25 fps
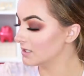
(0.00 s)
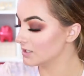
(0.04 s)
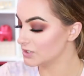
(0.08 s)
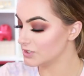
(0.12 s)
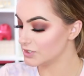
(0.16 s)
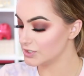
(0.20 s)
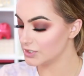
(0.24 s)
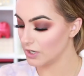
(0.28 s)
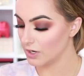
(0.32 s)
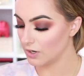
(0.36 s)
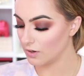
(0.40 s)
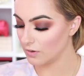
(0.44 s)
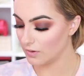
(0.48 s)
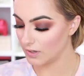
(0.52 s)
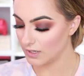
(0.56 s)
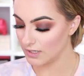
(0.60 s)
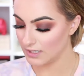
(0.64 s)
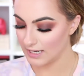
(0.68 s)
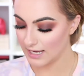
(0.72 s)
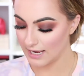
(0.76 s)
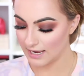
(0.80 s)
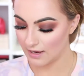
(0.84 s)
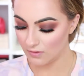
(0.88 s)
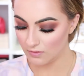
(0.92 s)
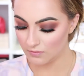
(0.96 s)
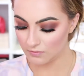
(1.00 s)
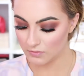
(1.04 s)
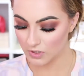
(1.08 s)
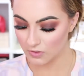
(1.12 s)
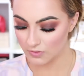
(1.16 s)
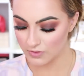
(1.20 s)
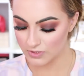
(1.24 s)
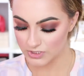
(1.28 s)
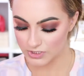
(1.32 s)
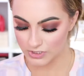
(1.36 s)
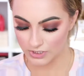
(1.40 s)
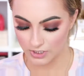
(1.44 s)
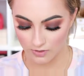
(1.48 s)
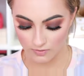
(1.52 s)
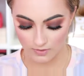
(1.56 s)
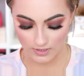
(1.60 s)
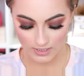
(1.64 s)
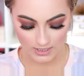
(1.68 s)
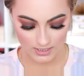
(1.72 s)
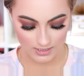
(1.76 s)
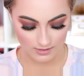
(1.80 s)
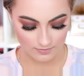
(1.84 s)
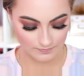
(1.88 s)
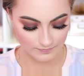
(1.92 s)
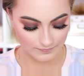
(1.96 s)
So now I'm going to go
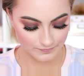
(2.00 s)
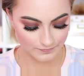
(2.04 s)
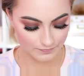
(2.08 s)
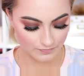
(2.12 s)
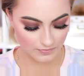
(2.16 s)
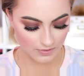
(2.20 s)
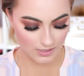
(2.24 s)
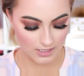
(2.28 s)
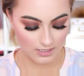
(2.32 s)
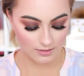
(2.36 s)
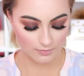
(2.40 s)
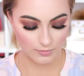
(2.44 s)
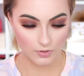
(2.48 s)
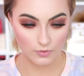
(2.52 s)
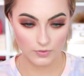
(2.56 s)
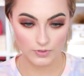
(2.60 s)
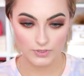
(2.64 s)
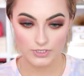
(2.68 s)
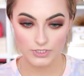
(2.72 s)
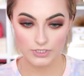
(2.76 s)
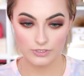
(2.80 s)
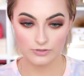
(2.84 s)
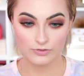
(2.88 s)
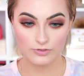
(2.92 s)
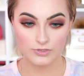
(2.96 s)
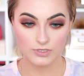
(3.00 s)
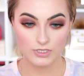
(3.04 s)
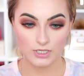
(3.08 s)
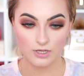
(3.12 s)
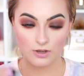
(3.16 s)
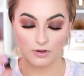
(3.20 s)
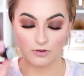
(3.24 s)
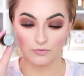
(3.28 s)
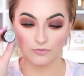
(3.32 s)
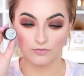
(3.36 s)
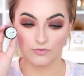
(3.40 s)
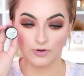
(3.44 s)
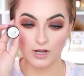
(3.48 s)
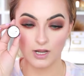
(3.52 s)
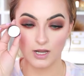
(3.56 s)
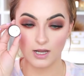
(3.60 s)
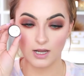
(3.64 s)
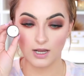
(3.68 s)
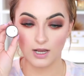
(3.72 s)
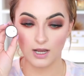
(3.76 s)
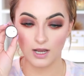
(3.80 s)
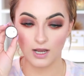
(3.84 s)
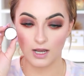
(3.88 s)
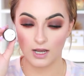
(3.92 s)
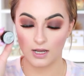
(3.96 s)
in and I'm going to use the
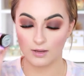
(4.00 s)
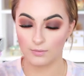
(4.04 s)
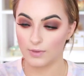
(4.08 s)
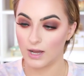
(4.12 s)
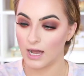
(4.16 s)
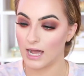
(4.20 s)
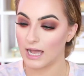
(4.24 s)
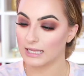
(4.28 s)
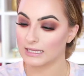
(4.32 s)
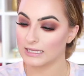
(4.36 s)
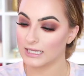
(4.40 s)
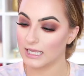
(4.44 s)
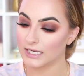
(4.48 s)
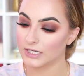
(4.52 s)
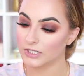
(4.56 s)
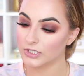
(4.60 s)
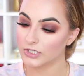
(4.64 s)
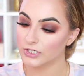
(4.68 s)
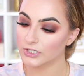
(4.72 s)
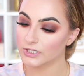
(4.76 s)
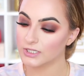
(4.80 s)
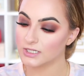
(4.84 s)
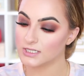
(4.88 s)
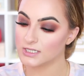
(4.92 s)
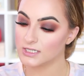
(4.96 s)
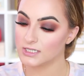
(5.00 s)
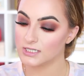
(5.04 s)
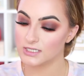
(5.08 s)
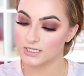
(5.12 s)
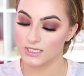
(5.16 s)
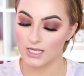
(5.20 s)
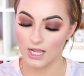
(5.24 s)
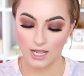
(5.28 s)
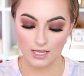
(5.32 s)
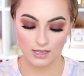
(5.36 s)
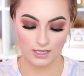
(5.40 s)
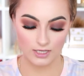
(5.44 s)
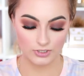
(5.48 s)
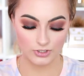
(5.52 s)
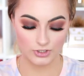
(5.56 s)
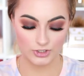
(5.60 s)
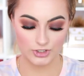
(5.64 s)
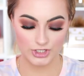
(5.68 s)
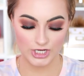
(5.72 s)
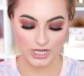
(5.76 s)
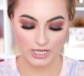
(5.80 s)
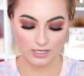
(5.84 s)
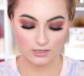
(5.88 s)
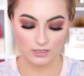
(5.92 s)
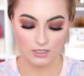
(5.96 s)
Ofra eyeliner. This is the eyeliner
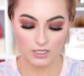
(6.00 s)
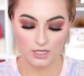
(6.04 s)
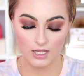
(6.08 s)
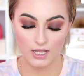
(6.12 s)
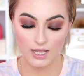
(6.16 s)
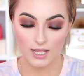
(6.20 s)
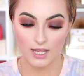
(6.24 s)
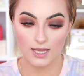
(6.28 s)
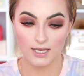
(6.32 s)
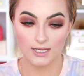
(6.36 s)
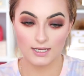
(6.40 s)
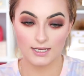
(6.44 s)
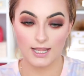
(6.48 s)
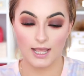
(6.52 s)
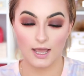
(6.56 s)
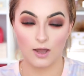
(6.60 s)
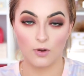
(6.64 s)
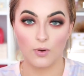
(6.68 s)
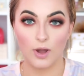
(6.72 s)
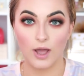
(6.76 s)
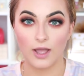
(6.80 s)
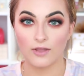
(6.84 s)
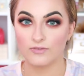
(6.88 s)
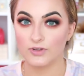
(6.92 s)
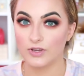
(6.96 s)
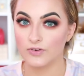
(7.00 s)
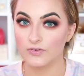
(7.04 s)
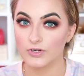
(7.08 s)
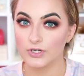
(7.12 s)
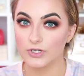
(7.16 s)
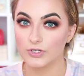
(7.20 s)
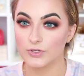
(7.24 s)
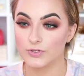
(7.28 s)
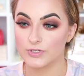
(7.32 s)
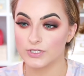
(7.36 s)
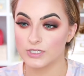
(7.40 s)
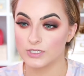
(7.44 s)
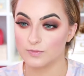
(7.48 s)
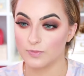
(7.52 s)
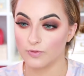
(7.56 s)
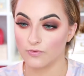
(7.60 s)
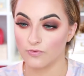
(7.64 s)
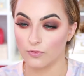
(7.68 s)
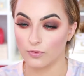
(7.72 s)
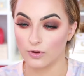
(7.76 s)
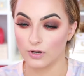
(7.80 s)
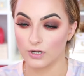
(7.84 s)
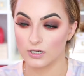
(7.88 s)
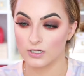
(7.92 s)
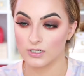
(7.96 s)
gel. Now, I've never used this
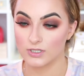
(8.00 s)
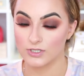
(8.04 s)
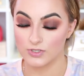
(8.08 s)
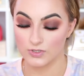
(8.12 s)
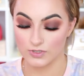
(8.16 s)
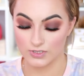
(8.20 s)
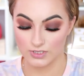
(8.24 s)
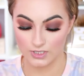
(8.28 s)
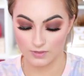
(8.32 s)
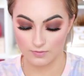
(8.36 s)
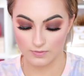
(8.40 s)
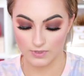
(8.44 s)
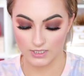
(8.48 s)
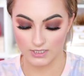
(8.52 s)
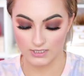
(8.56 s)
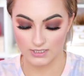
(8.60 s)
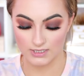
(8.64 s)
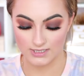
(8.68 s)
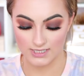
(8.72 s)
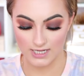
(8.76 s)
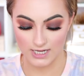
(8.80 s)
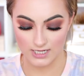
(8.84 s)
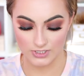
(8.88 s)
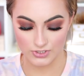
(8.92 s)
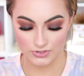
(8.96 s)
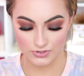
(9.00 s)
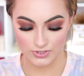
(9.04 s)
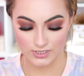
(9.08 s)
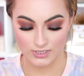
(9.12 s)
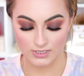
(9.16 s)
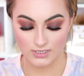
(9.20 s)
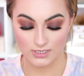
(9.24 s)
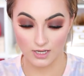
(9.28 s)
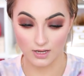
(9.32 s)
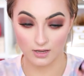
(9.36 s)
before, so this could be disastrous.